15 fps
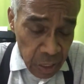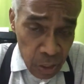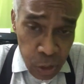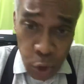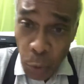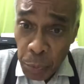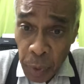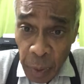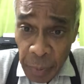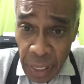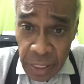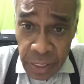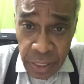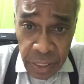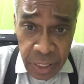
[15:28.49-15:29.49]

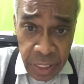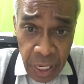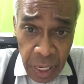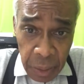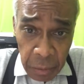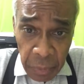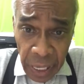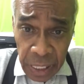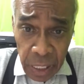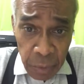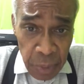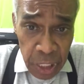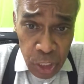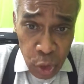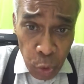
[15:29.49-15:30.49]
supplements,
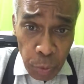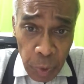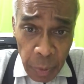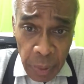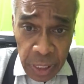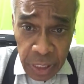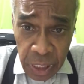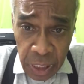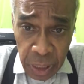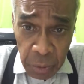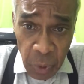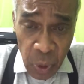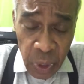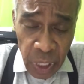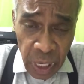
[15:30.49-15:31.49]
vitamin supplements in the
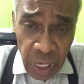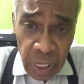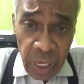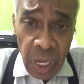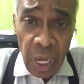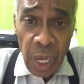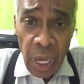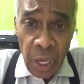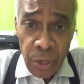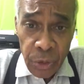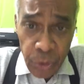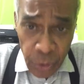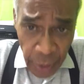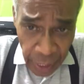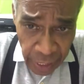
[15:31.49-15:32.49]
morning, and
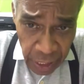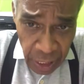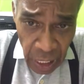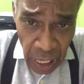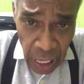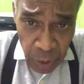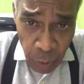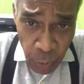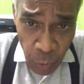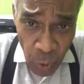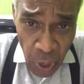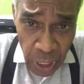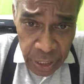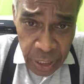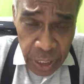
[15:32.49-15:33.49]
drink a lot of
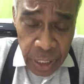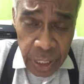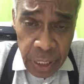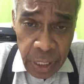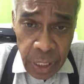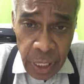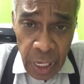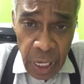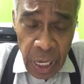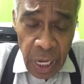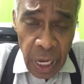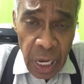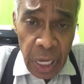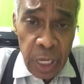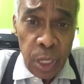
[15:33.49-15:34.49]
water.
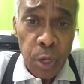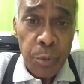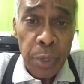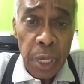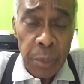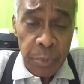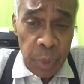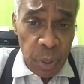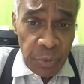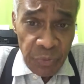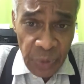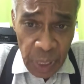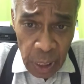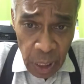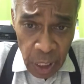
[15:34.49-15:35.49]
And if you
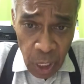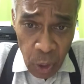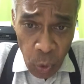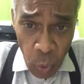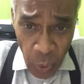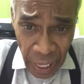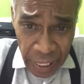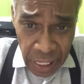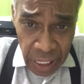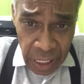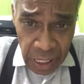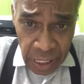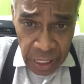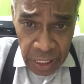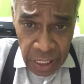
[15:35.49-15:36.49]
feel you're weak,
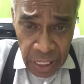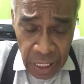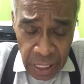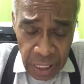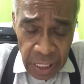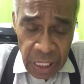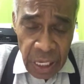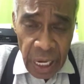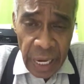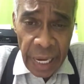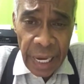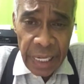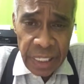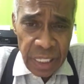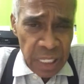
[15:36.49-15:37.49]

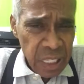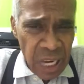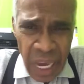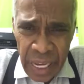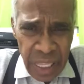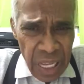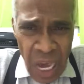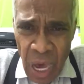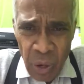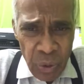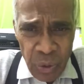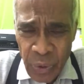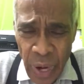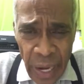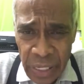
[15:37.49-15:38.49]
just lie
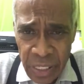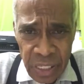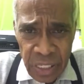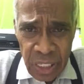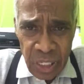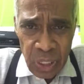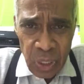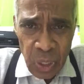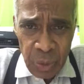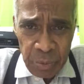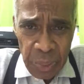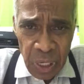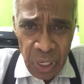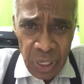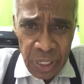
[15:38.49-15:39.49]
down, rest,
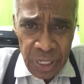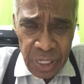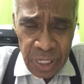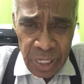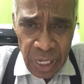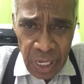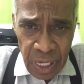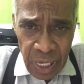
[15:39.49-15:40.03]
because